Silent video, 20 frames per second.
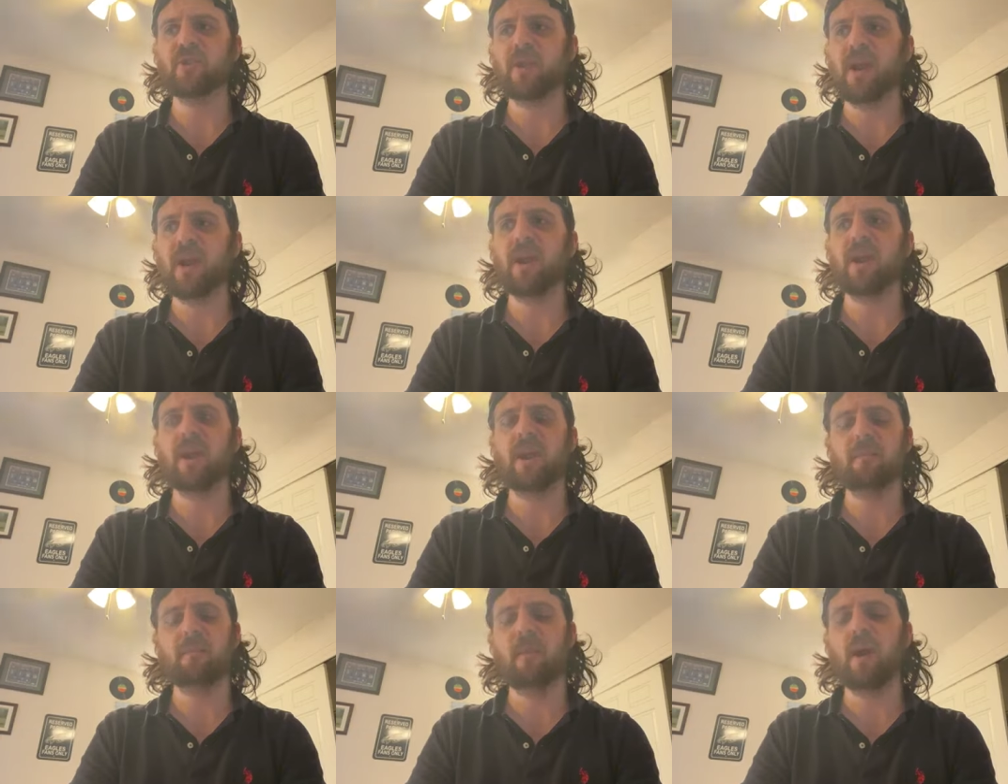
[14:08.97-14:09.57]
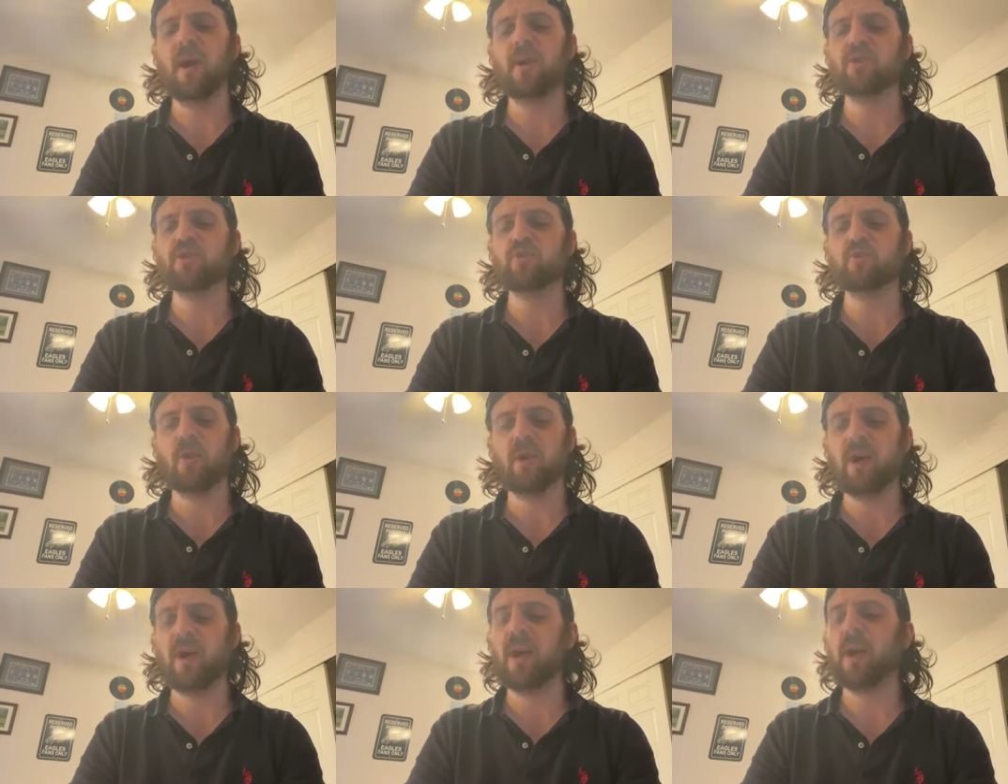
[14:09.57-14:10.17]
And I, I'm, I
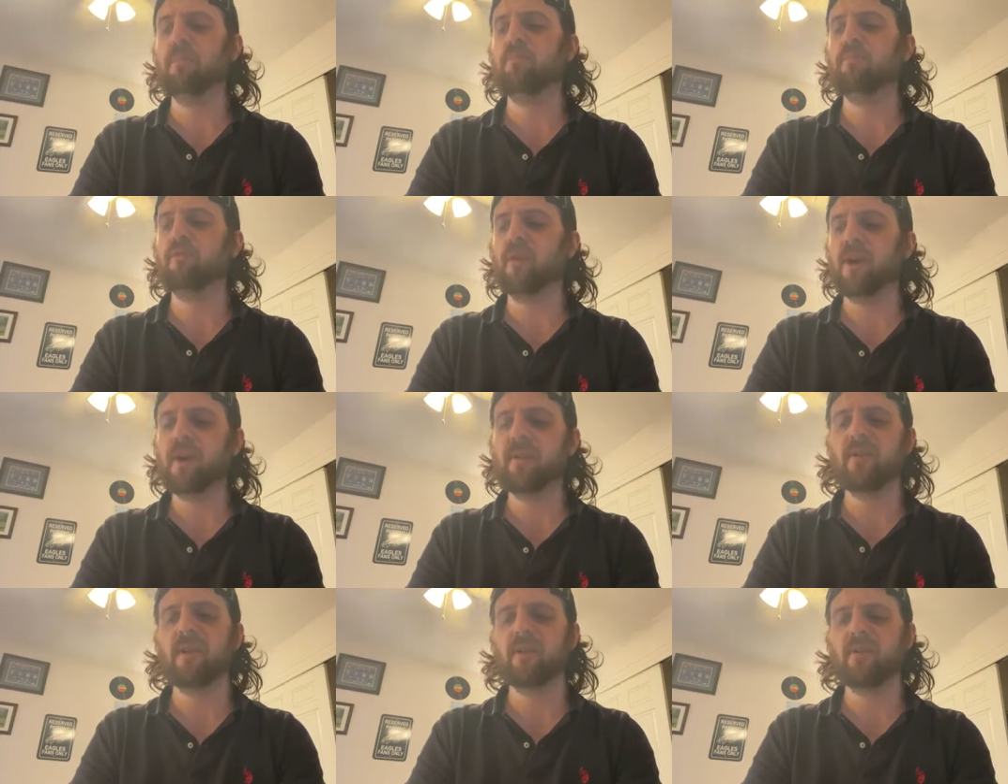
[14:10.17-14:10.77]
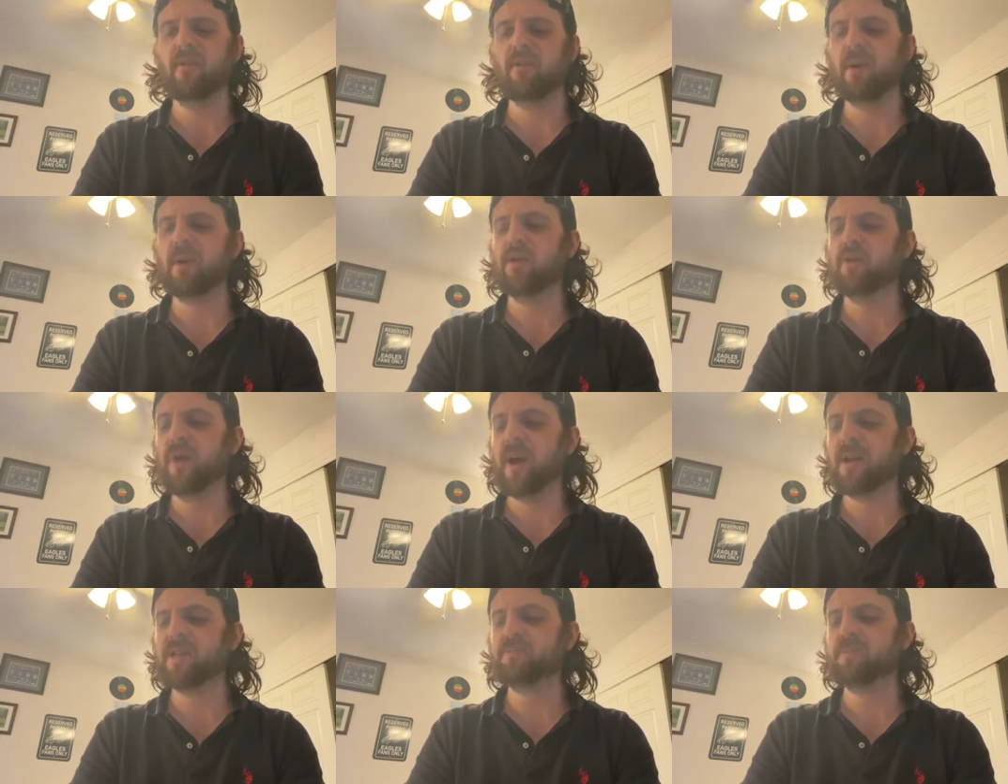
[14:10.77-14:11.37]
swear to God, I pray that everybody who
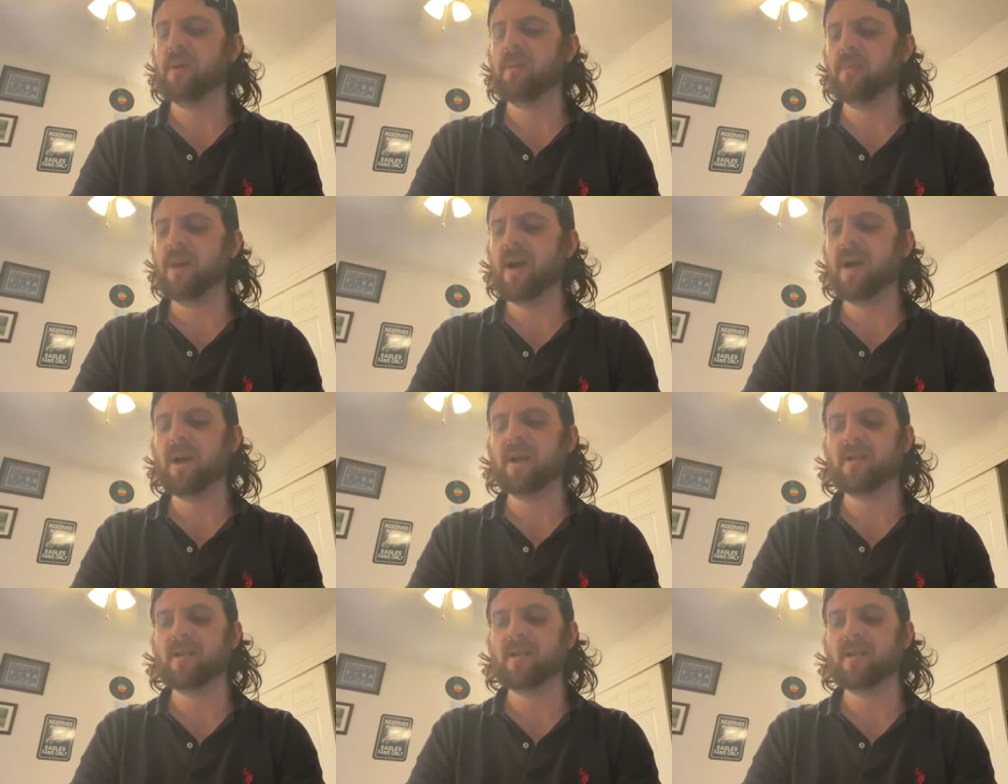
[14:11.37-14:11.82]
has my back,